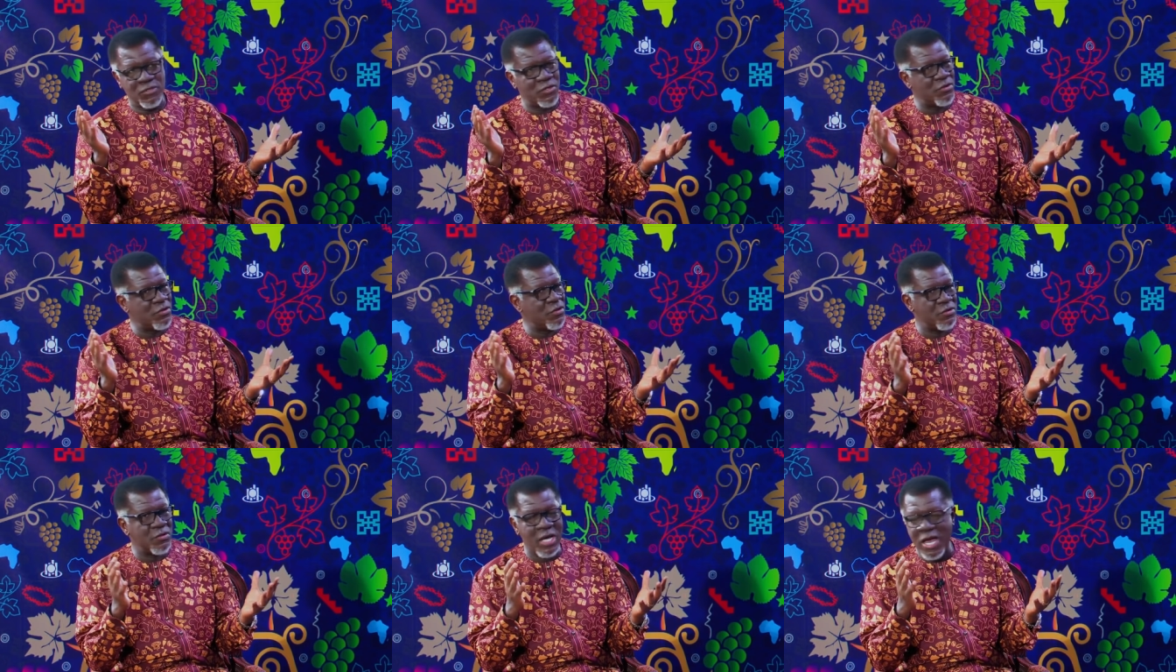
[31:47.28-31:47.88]

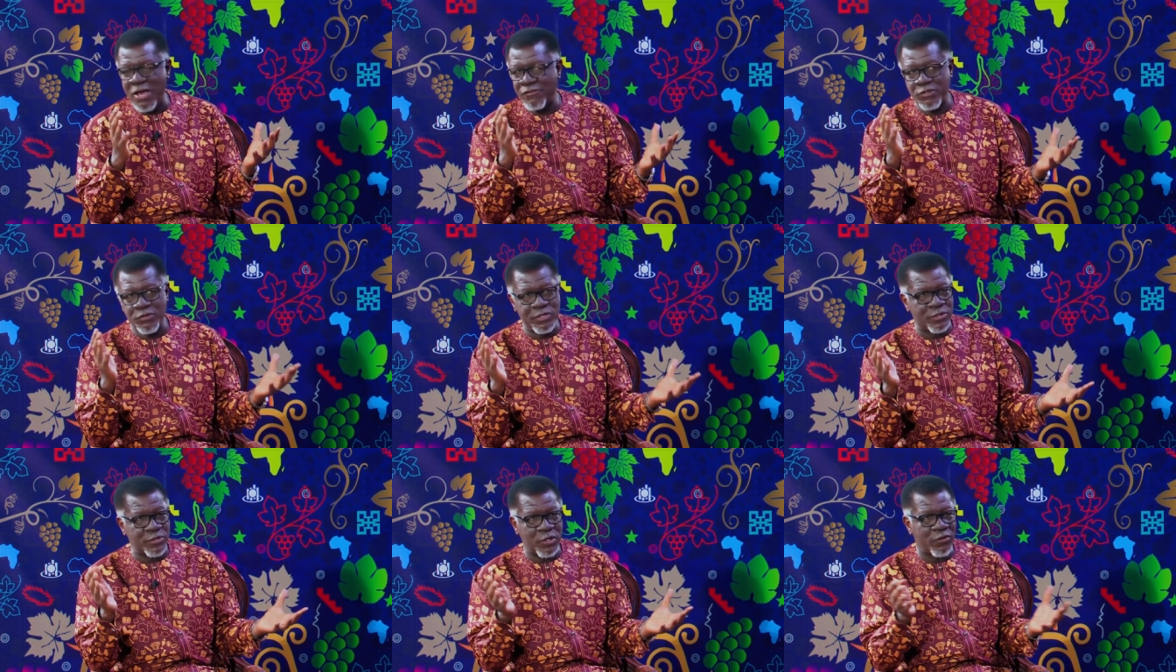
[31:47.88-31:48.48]
you have to
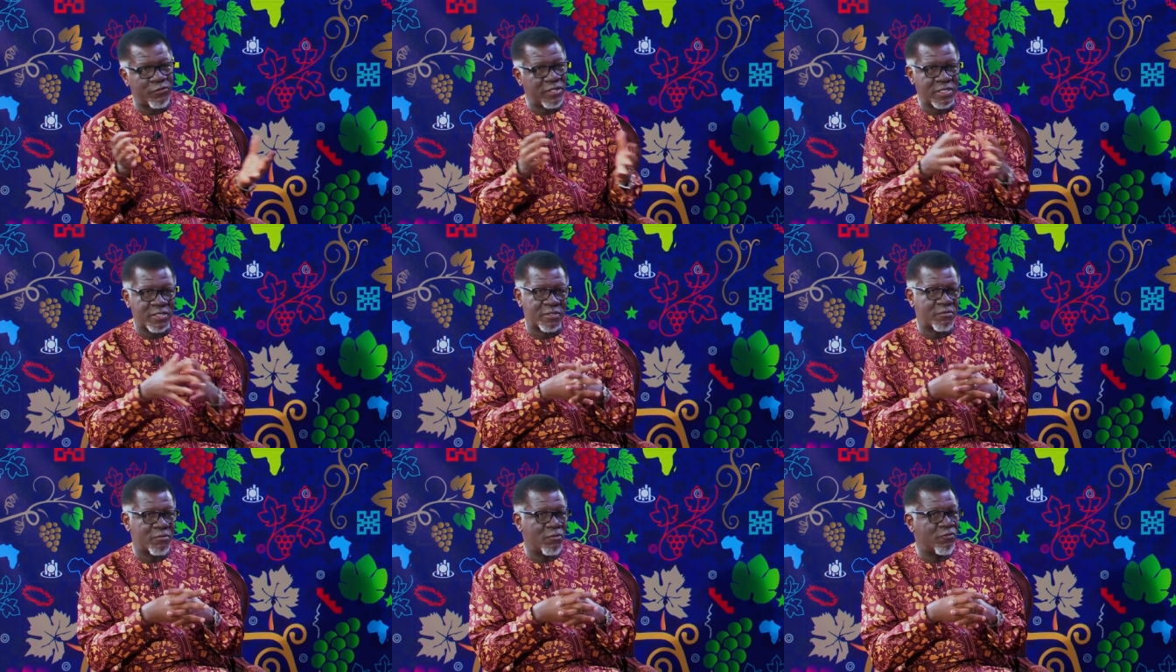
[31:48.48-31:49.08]
resolve
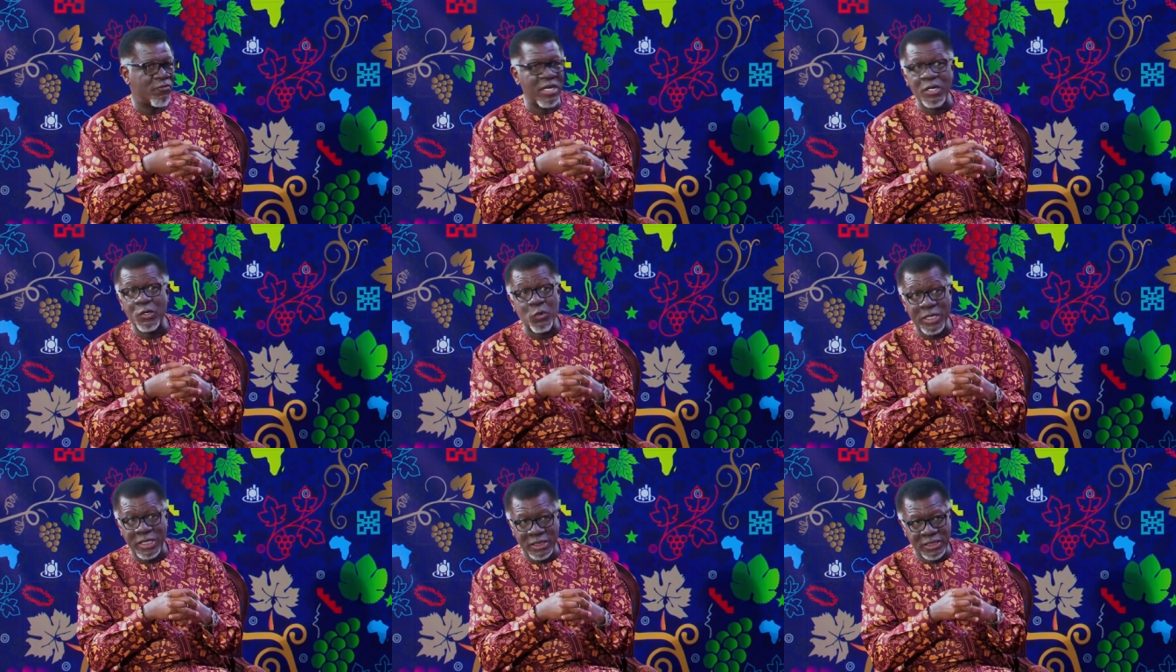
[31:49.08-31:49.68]
this very
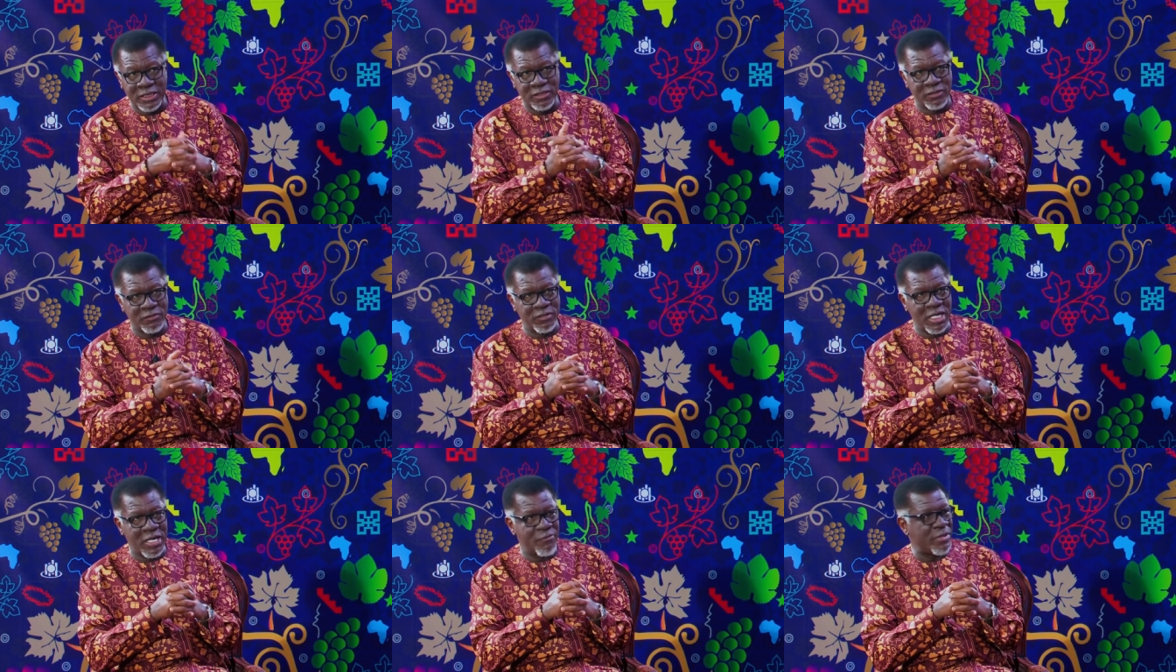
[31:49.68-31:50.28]
quickly
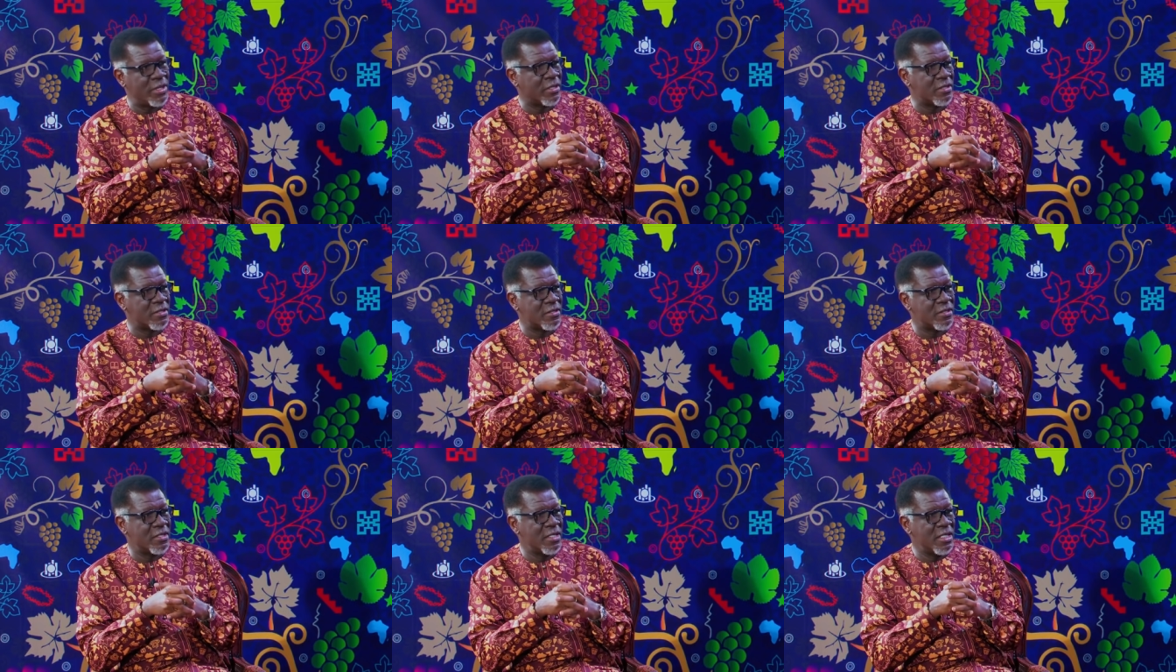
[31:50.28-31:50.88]

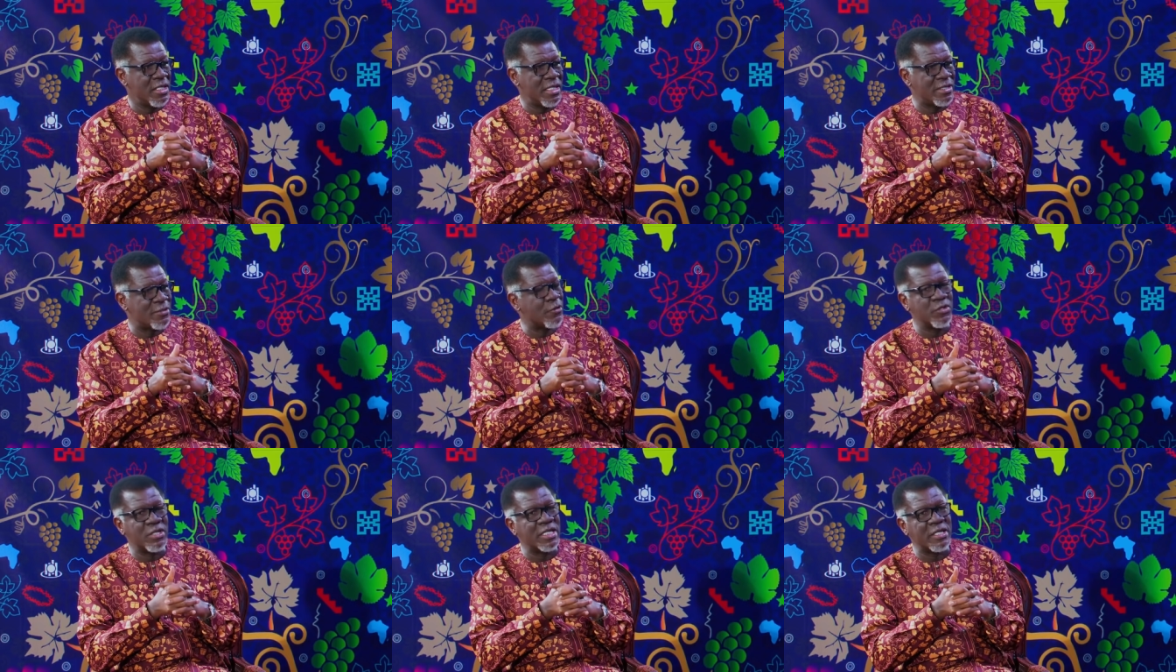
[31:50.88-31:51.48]
because it's
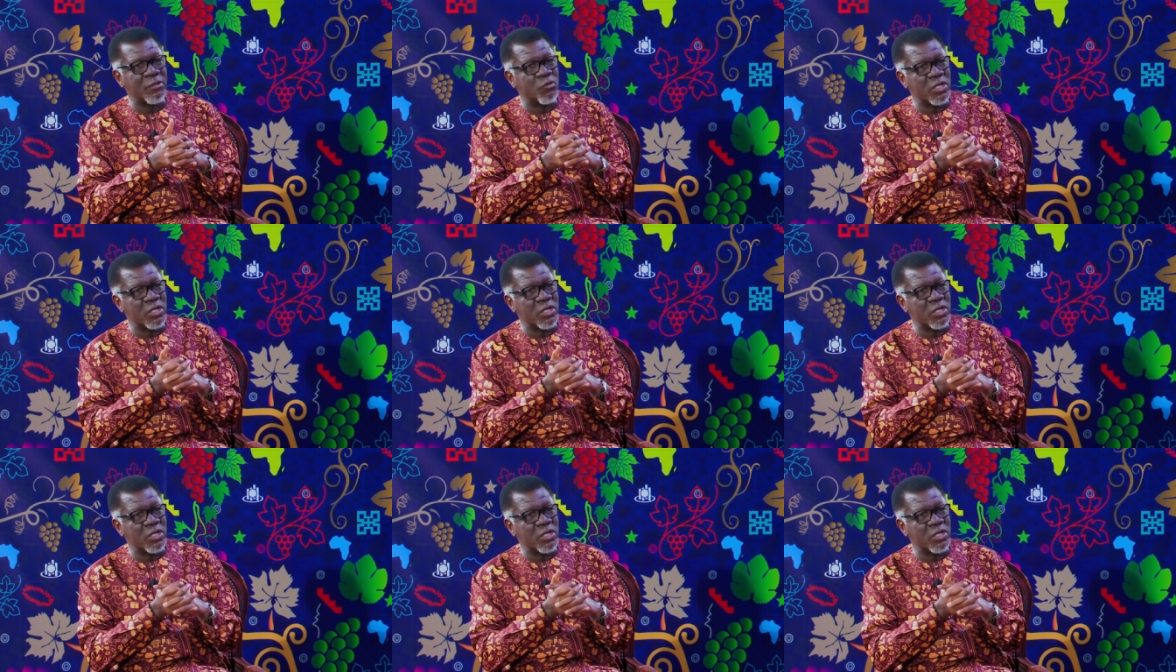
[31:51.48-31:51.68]
going to get